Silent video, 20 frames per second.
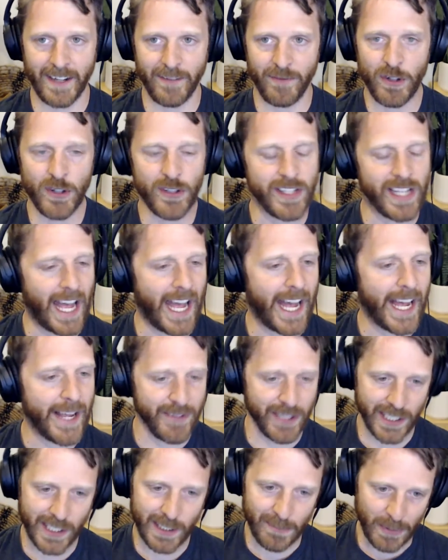if you just
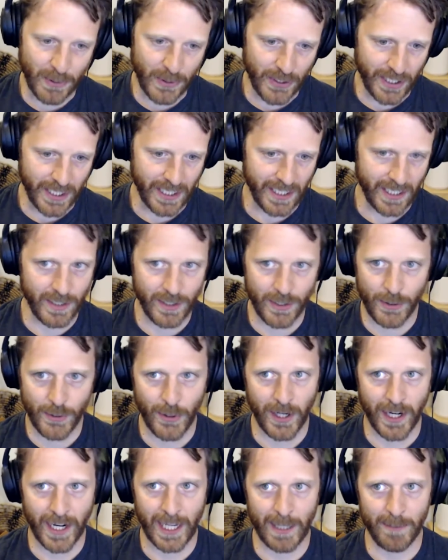have a community,
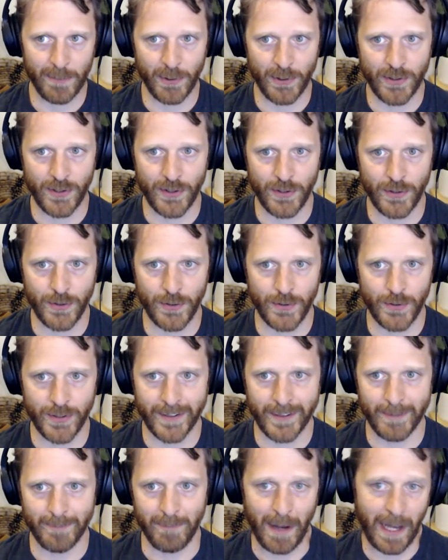you are able to
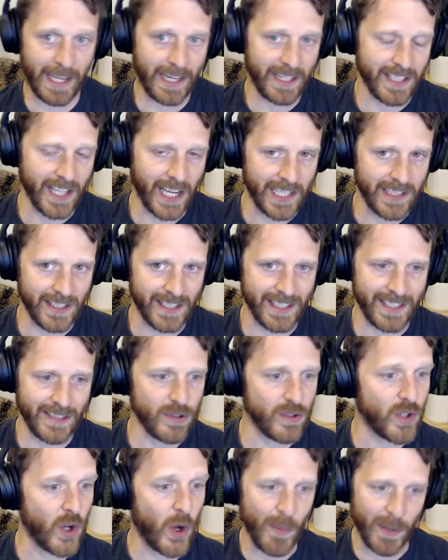monetize it in
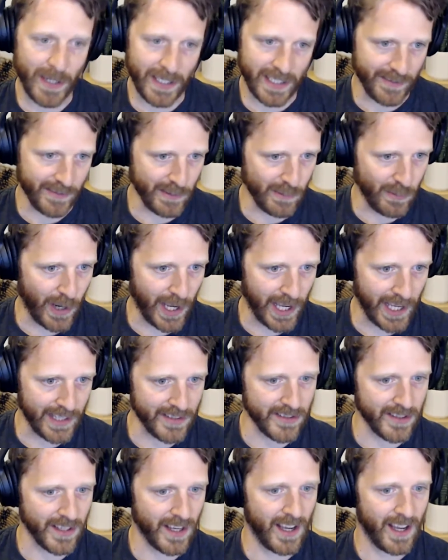so many different
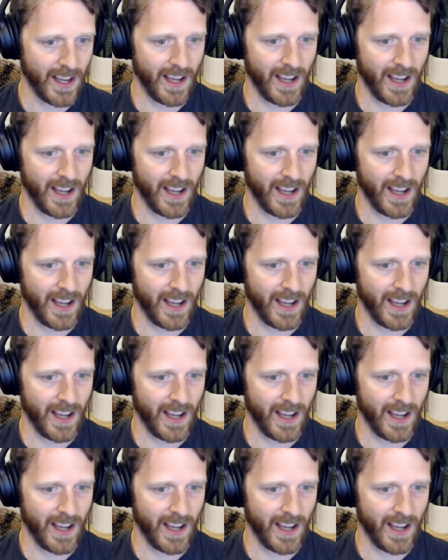ways.